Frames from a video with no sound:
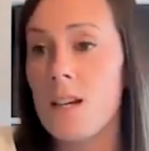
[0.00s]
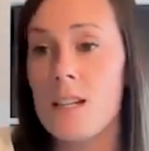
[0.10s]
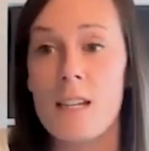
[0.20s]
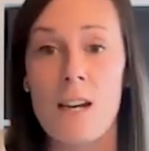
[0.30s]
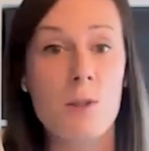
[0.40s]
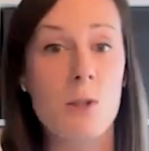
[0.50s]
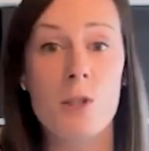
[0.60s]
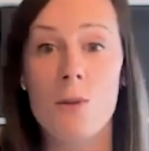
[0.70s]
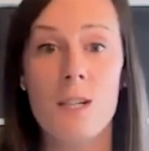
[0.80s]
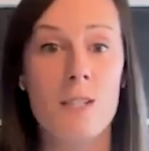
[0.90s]
Girls can
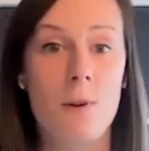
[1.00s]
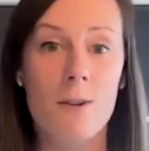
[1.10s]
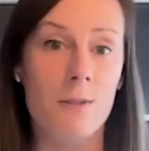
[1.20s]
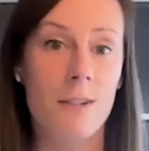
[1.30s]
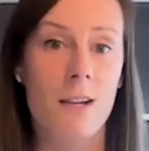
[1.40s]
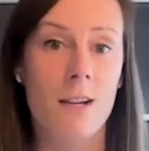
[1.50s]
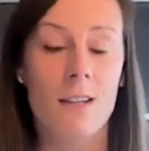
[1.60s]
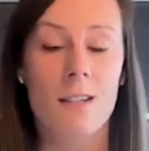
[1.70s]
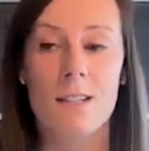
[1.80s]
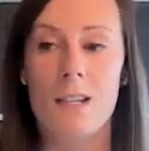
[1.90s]
do it as well.
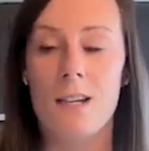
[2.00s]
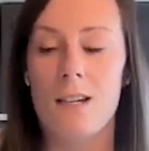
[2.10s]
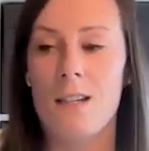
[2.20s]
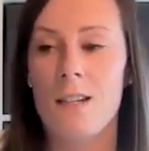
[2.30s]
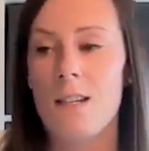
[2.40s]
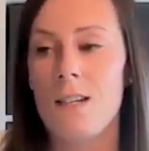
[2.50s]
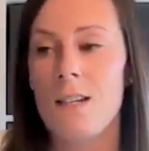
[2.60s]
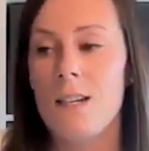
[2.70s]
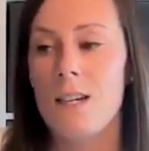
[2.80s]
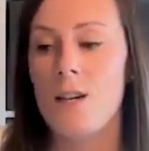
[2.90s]
And,
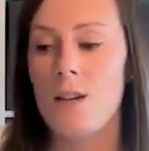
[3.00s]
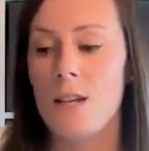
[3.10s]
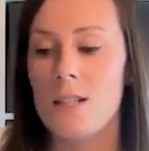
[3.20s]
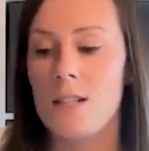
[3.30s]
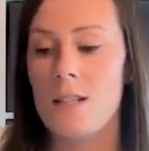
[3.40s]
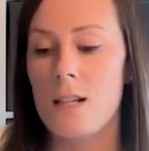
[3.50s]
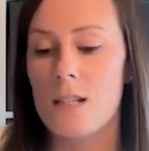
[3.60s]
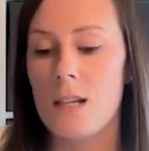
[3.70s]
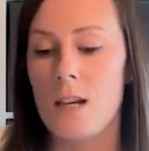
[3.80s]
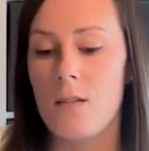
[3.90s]

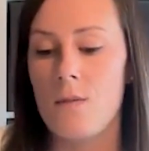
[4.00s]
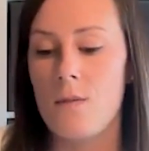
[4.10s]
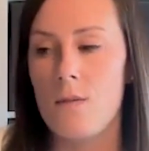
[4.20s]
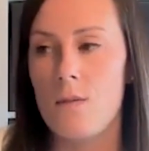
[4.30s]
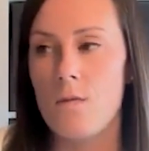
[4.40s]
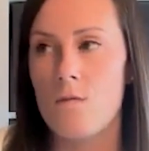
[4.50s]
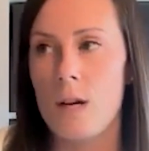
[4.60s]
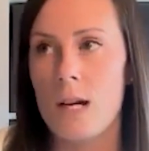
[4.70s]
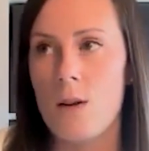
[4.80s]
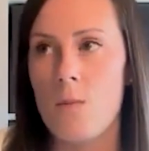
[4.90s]
that's kind of
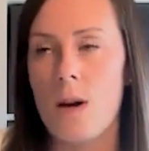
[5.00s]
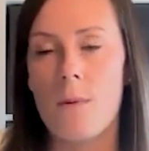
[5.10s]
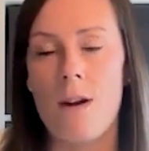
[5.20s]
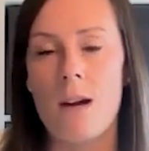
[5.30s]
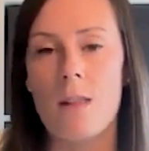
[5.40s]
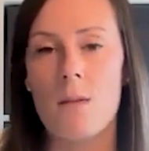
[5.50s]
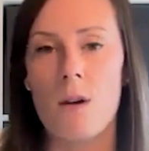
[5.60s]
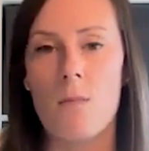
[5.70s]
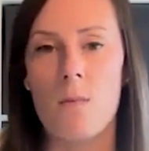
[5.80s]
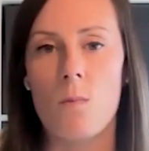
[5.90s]
really where we're at the
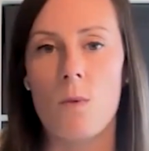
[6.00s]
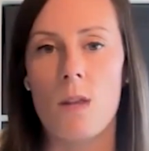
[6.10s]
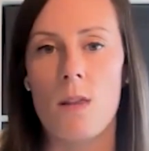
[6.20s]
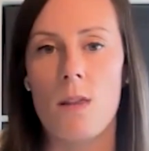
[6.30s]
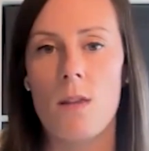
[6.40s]
moment with